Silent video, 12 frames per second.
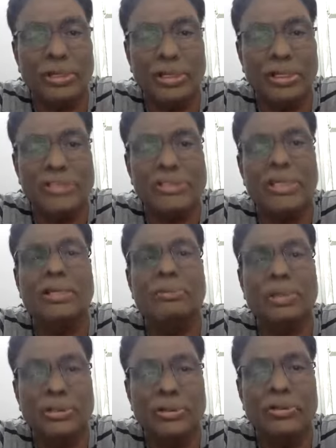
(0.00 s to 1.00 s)
is not
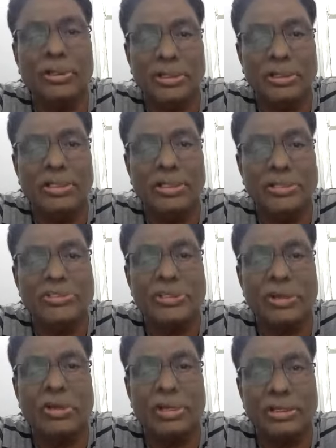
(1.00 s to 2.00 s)
methionine, it is
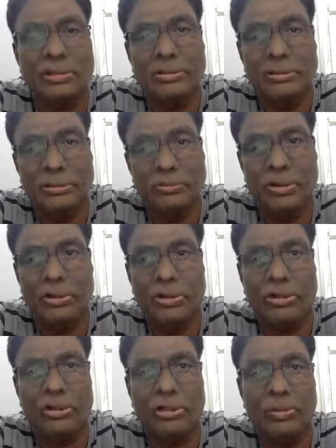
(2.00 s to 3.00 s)
taurine when you are
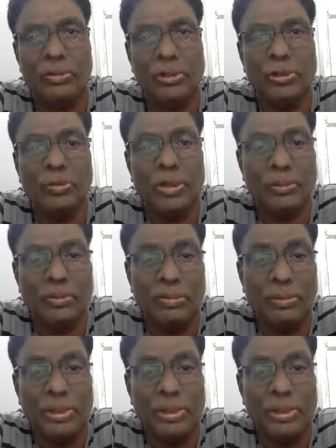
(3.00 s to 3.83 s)
talking about newborn baby.